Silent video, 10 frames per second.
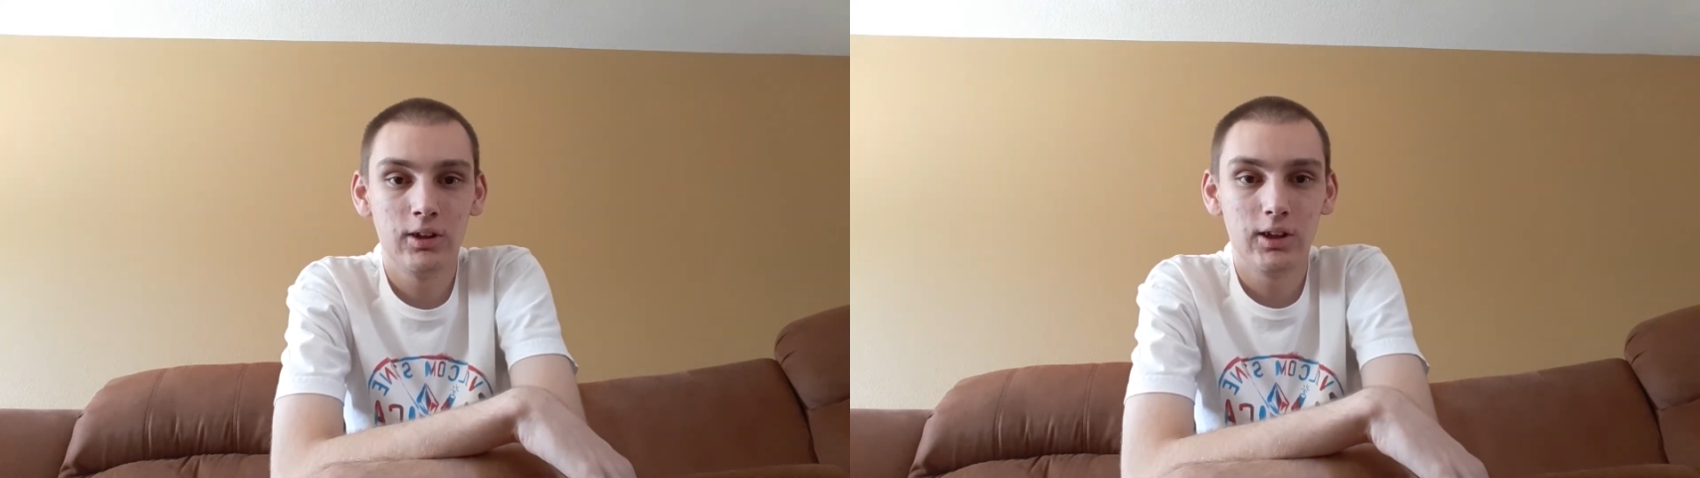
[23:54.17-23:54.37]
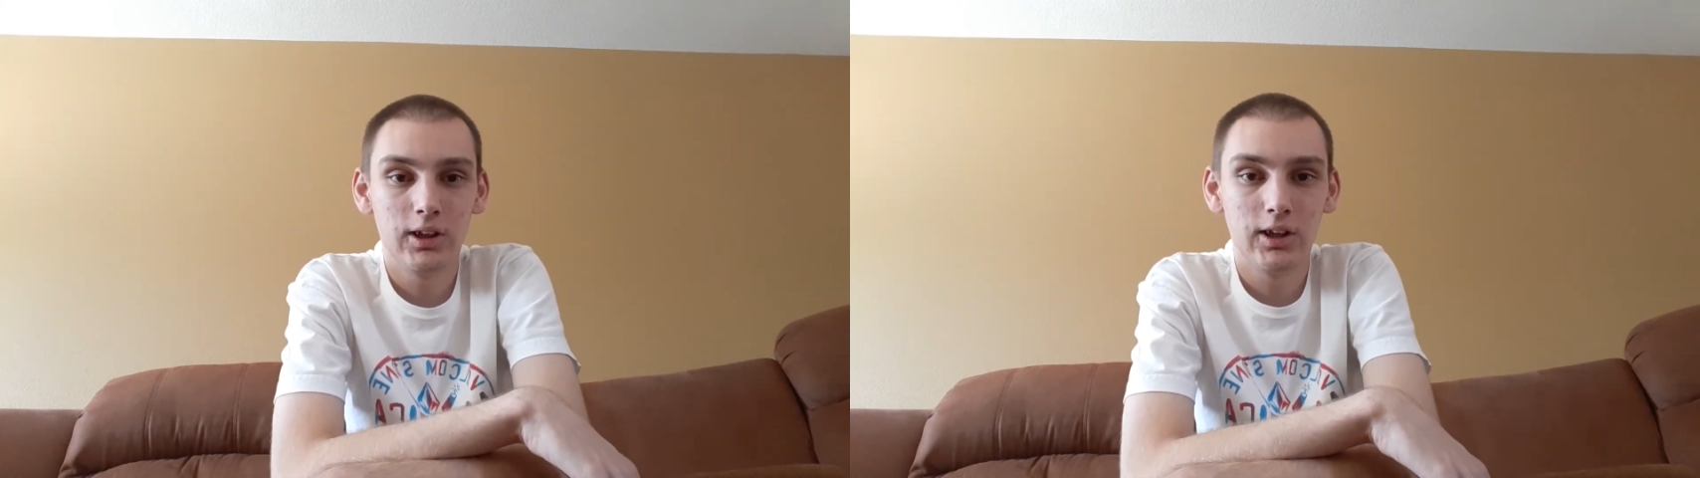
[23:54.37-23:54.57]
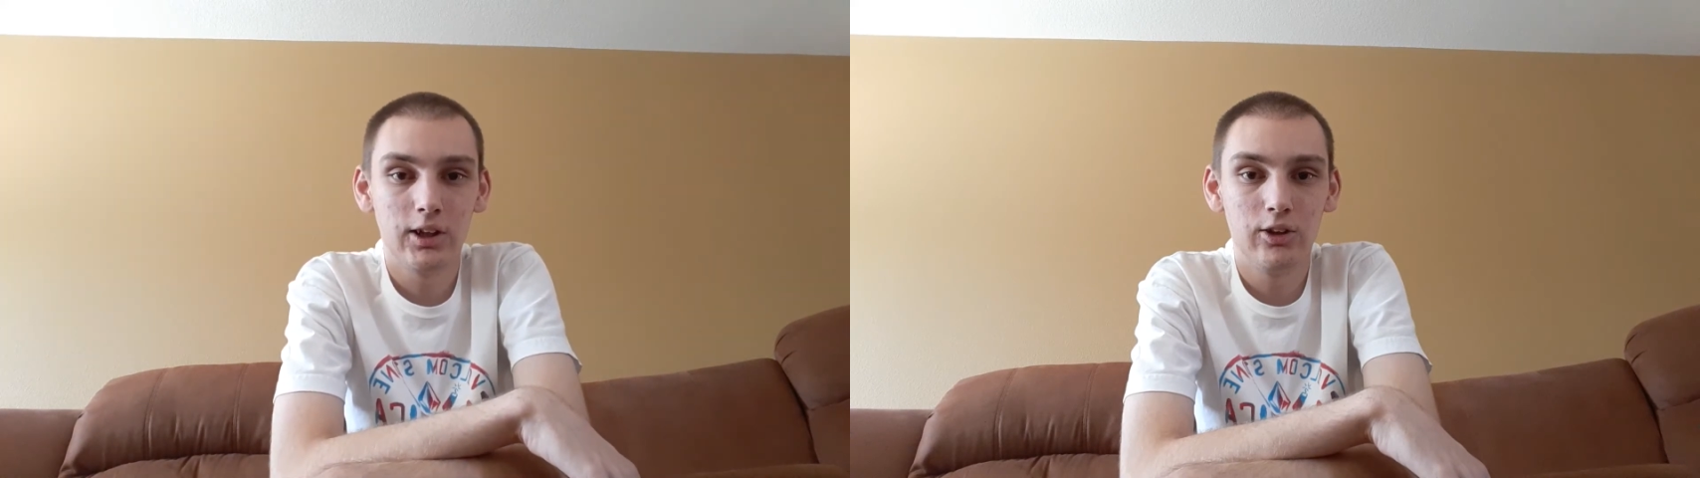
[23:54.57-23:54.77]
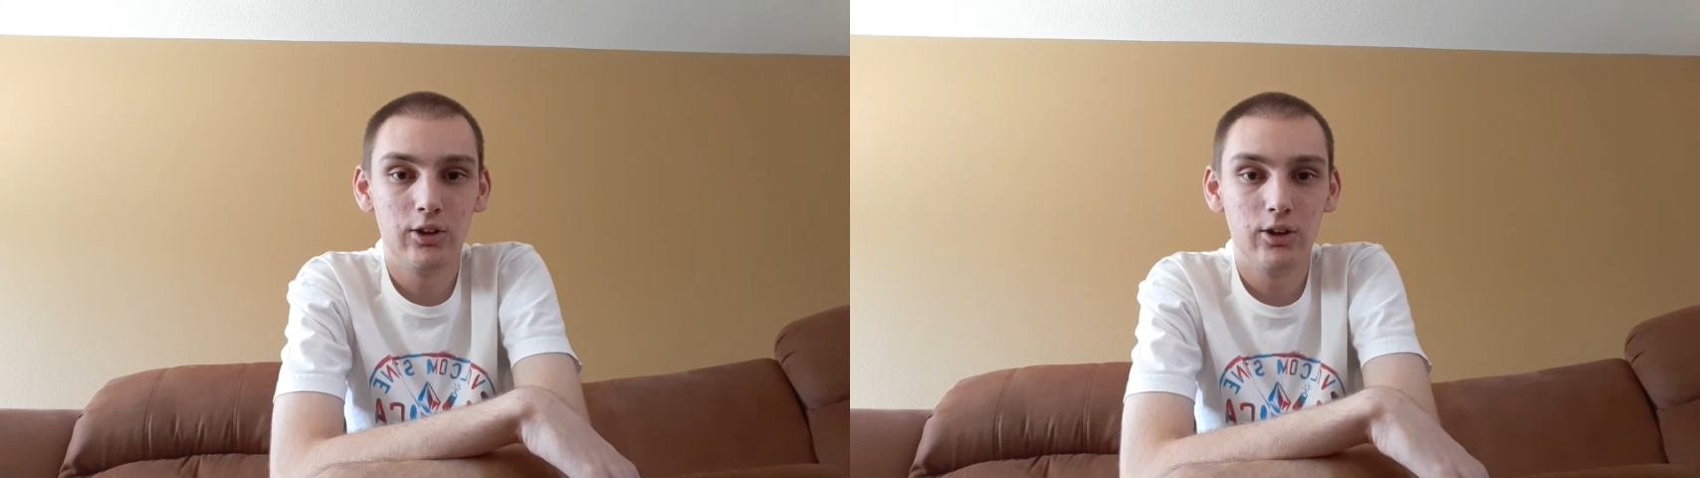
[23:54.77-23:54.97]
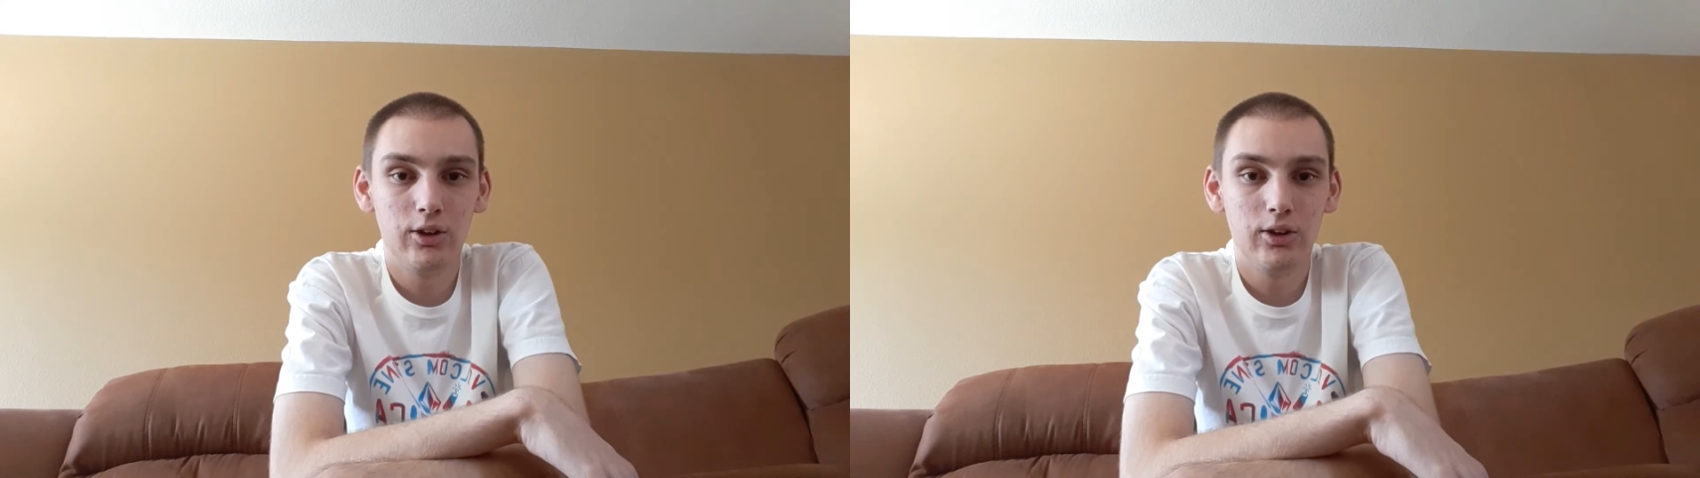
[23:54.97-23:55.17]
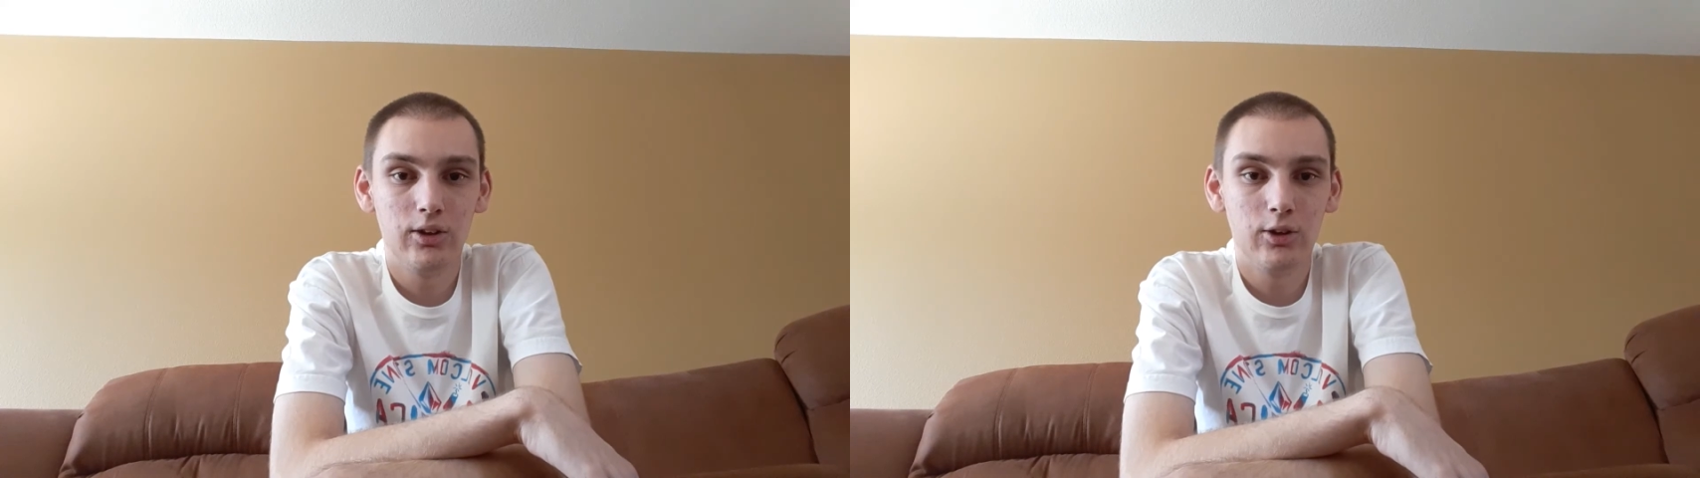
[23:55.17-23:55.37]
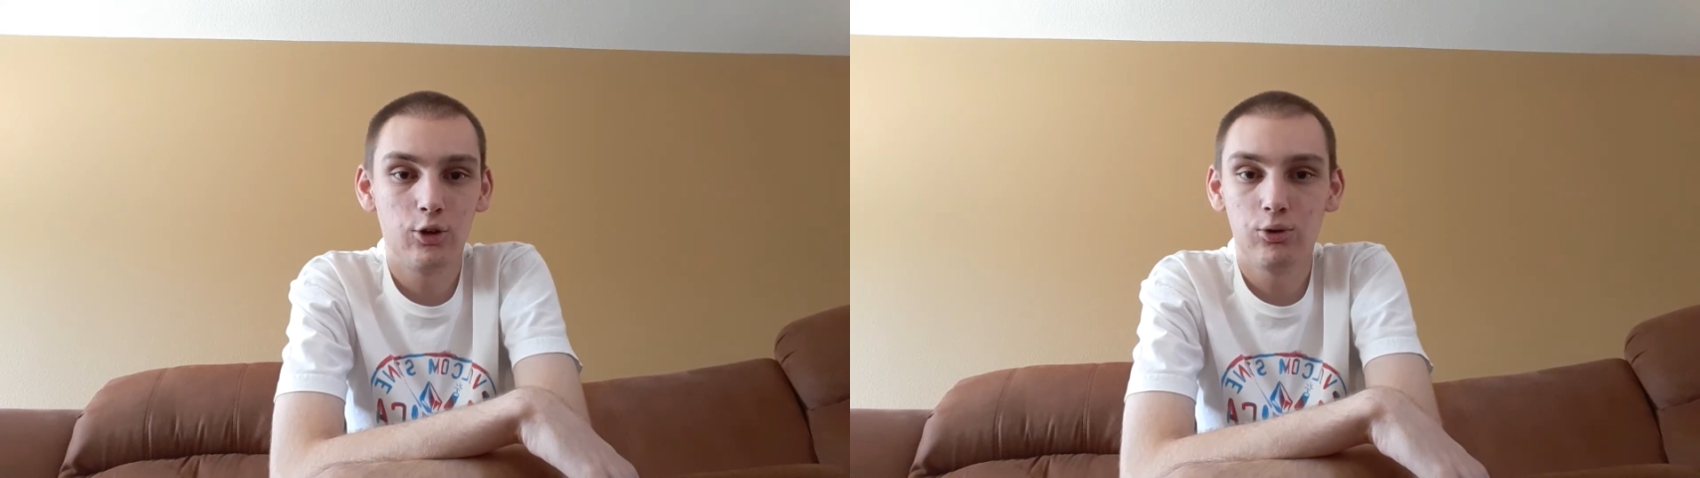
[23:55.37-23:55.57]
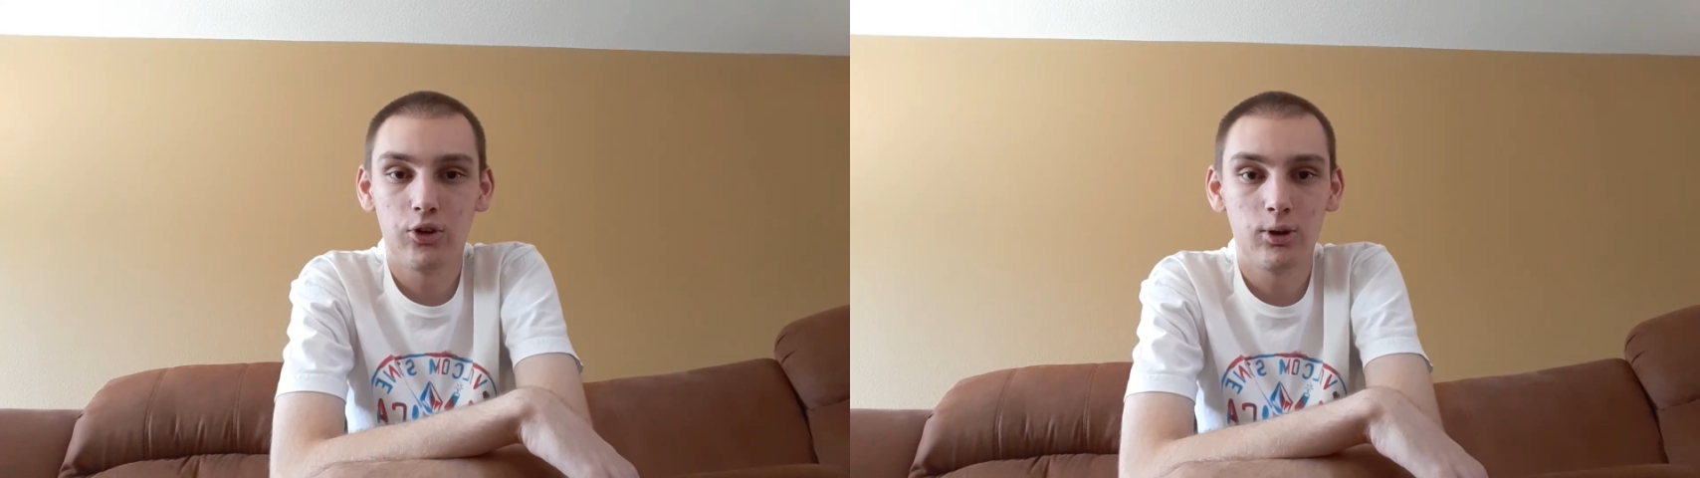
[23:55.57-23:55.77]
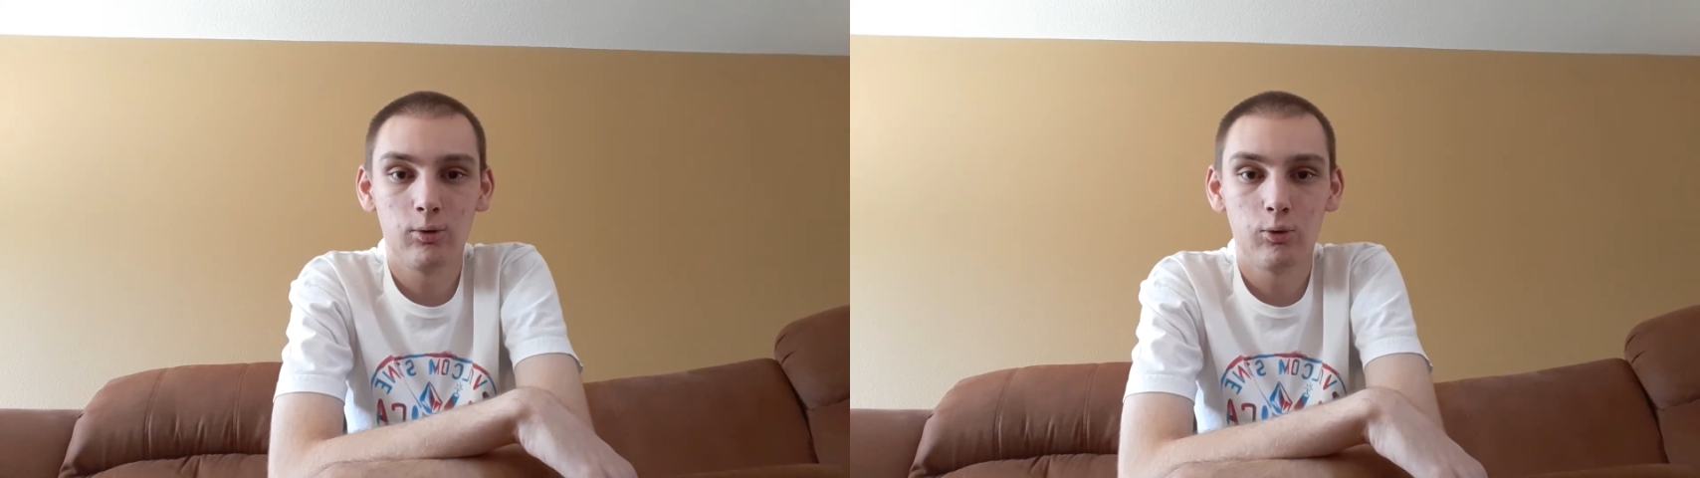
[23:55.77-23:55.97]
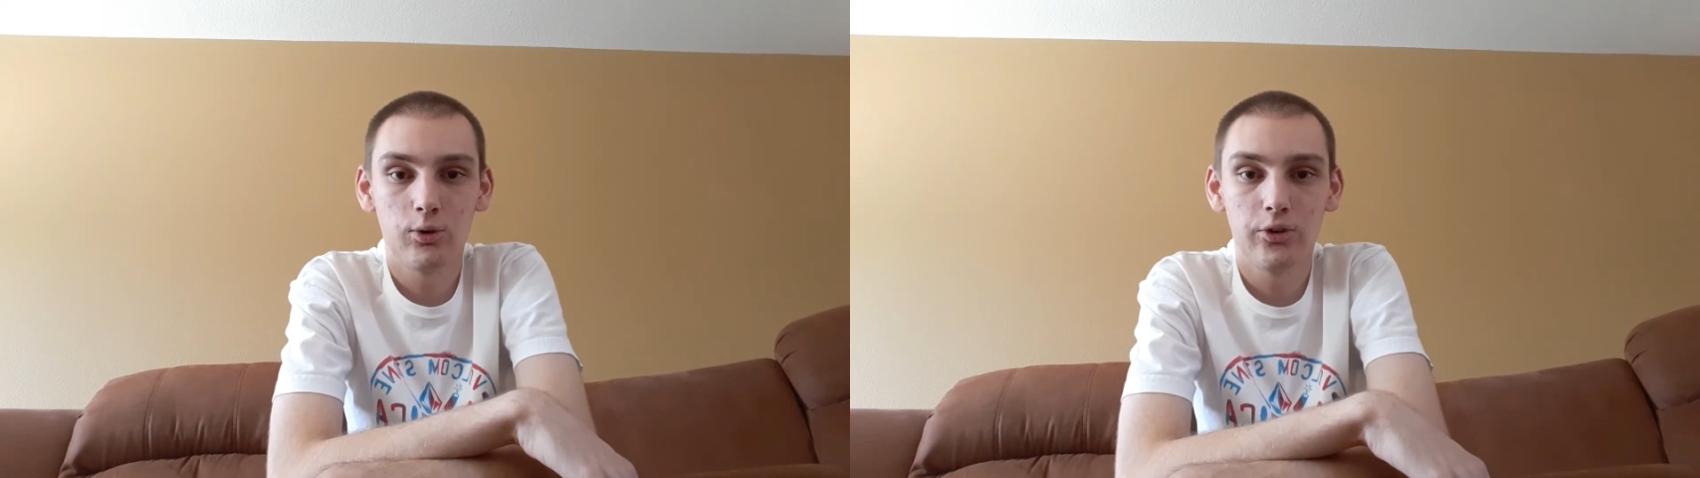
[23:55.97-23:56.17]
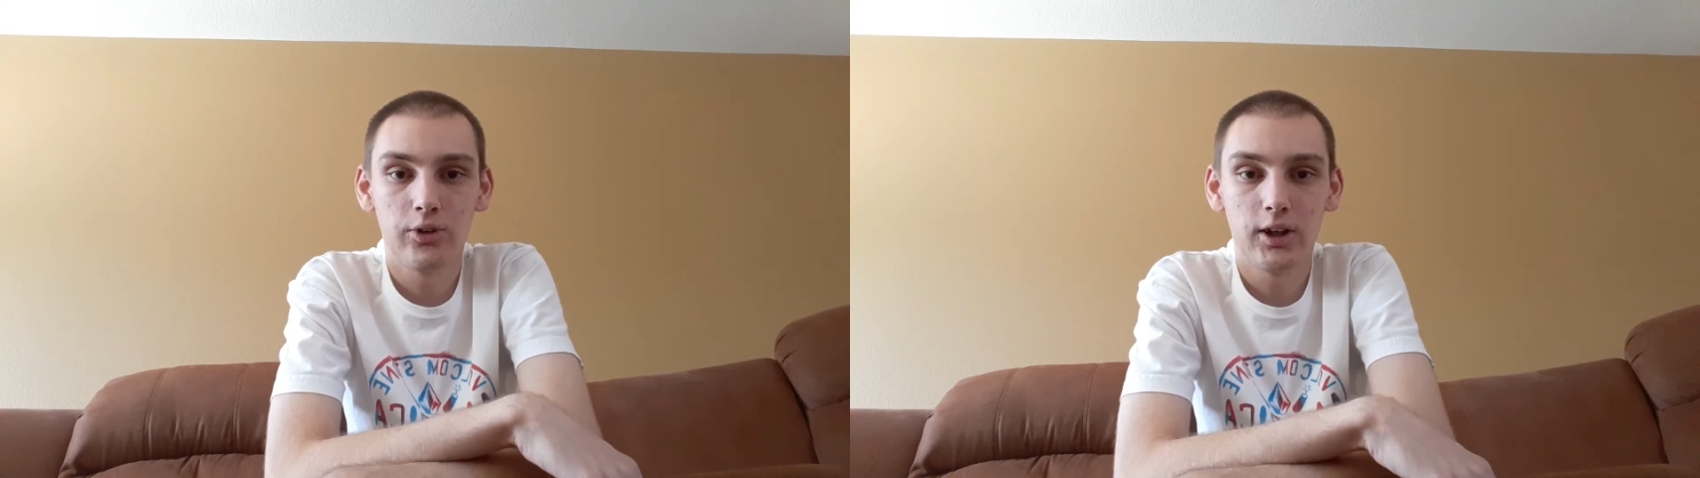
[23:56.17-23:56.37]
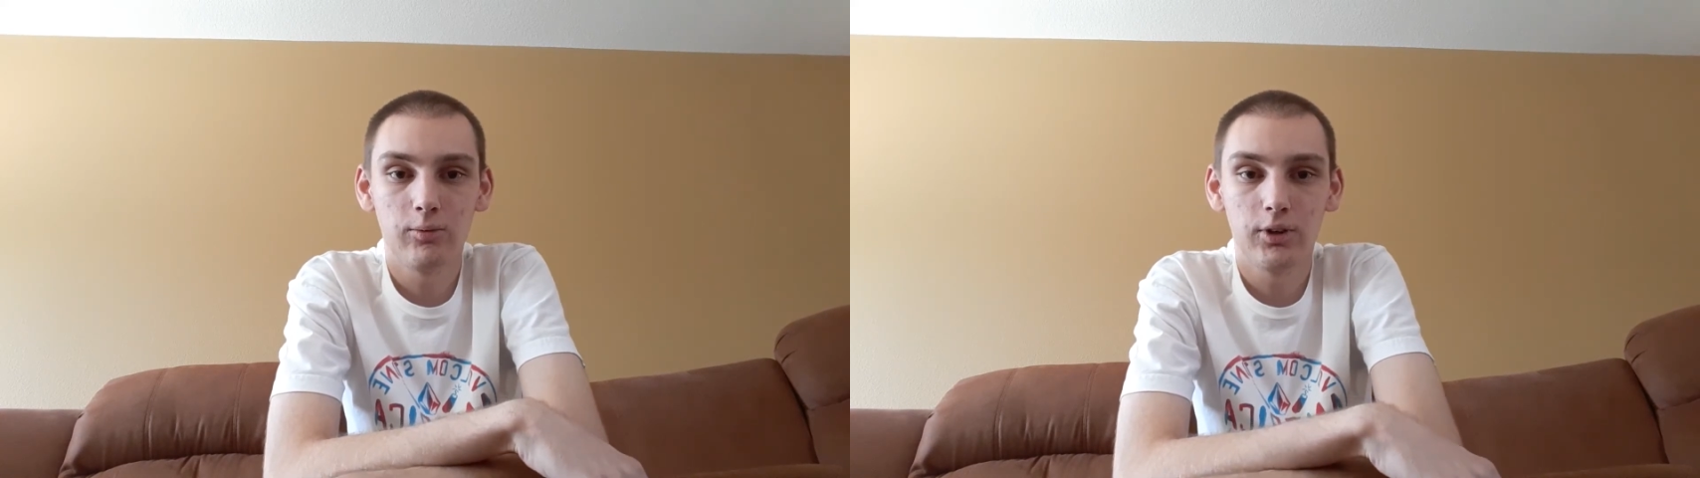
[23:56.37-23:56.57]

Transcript: And there are times where they'll have